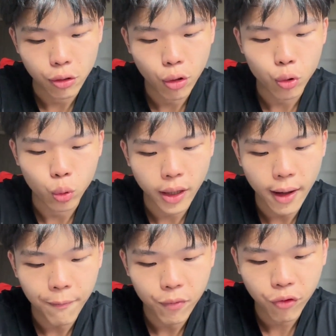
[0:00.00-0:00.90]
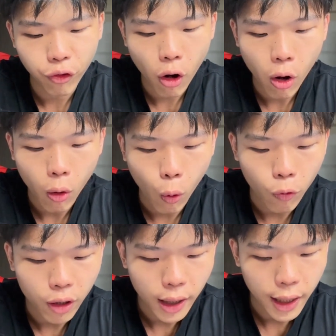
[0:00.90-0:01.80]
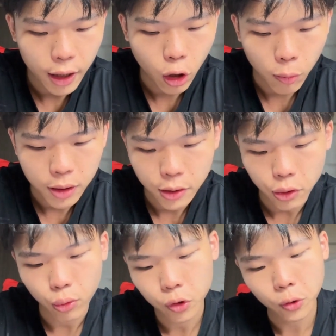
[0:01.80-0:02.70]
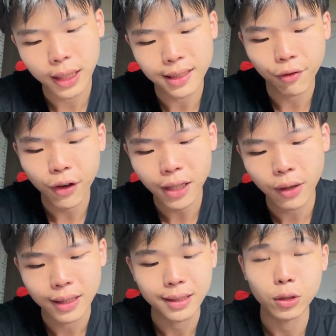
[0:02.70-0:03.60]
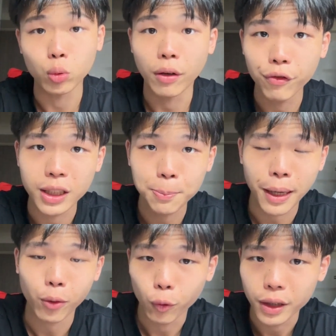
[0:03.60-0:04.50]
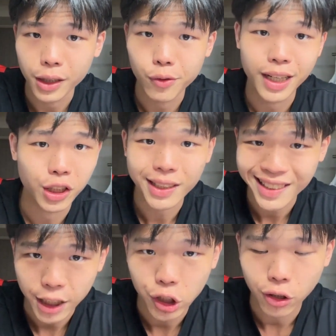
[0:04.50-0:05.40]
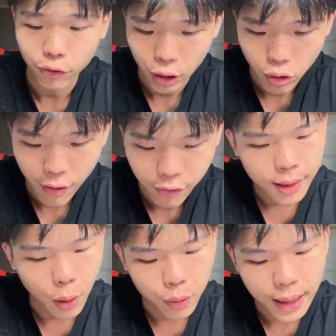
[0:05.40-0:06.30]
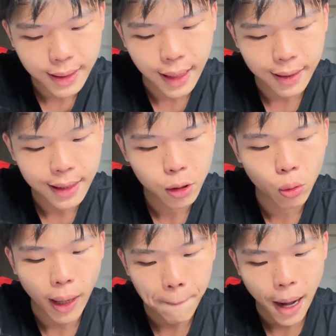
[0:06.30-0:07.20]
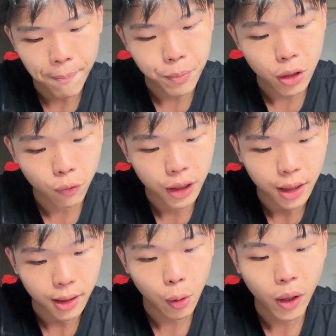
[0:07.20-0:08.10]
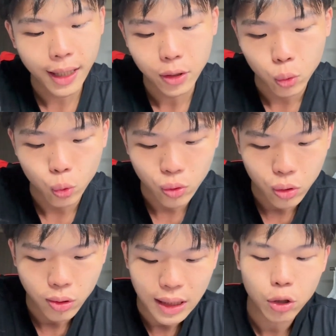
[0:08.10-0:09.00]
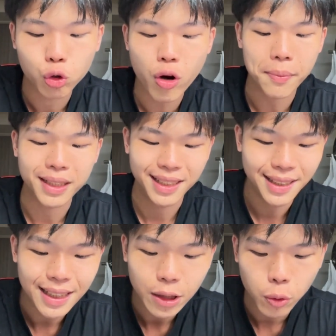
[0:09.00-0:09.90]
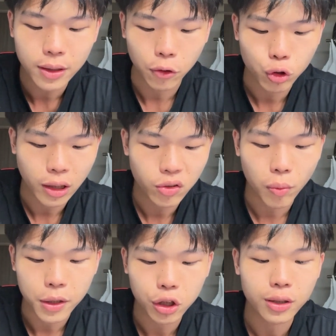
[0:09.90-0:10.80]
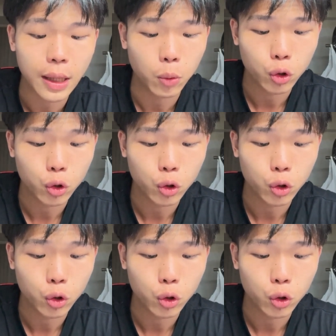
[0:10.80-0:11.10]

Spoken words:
you get 4 over a, 0. So that's the final answer to the first part over here, right? It's just sketching of the graph. Now, with that said, let's look at part B over here. They want us to describe a sequence of transformations that will